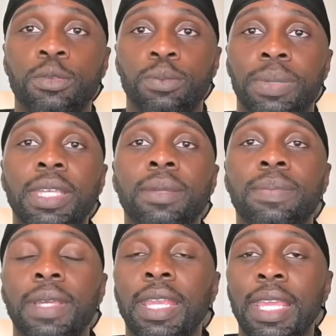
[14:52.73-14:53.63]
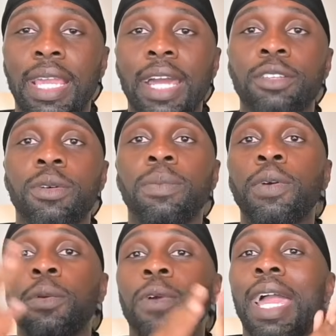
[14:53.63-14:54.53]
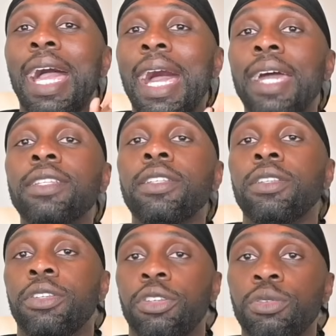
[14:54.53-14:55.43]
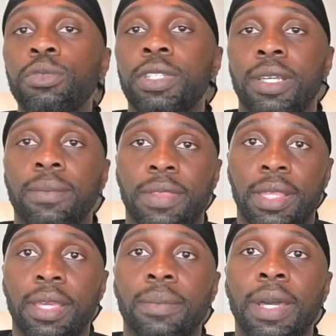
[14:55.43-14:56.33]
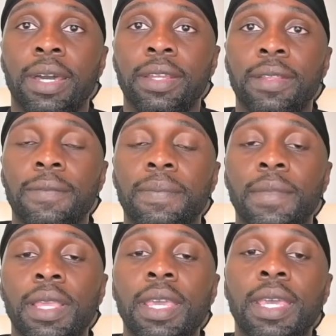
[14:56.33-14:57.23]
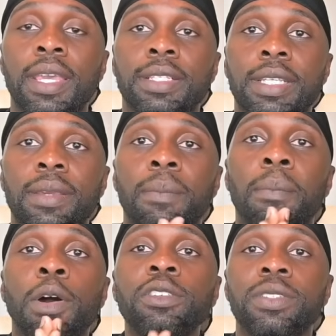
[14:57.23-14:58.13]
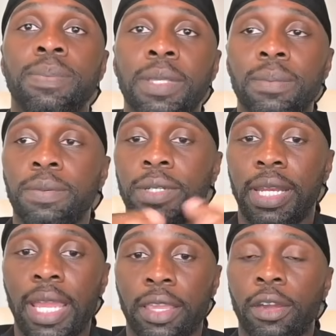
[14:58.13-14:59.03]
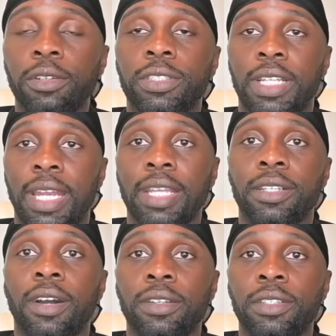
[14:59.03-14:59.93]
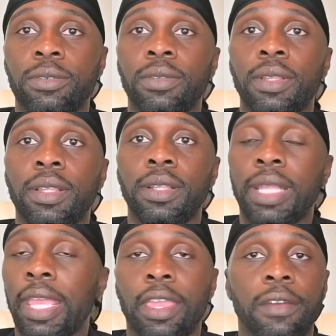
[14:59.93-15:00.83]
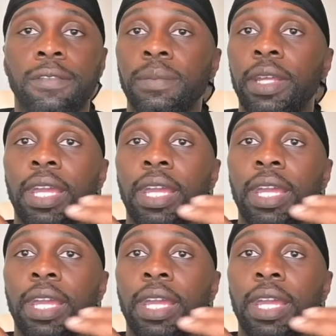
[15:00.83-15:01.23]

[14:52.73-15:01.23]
beep, and it got to a point where I had to do something about it. See, most people that I coach or that I talk to, they hear from their